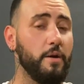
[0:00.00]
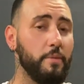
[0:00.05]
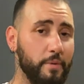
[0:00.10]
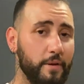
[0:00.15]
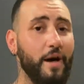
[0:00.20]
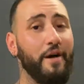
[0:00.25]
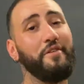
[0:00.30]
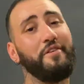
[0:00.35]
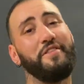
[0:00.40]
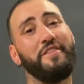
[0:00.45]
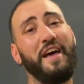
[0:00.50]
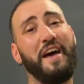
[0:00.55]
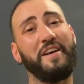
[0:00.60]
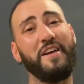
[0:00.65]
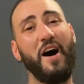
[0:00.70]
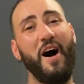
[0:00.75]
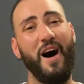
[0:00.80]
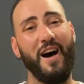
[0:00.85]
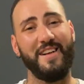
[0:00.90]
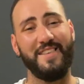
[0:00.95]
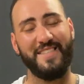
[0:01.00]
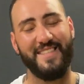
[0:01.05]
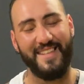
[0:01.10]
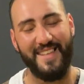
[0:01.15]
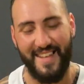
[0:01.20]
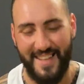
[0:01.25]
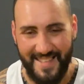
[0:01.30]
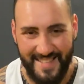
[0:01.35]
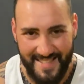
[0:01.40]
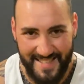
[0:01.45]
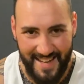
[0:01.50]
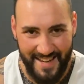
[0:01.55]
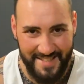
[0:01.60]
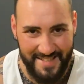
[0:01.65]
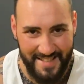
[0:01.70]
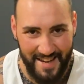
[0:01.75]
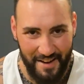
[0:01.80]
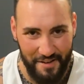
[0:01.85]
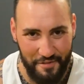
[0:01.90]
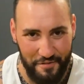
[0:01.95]
But other than that, guys, stay
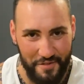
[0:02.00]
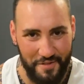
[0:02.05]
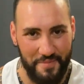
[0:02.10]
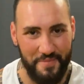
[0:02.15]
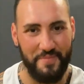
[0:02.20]
safe.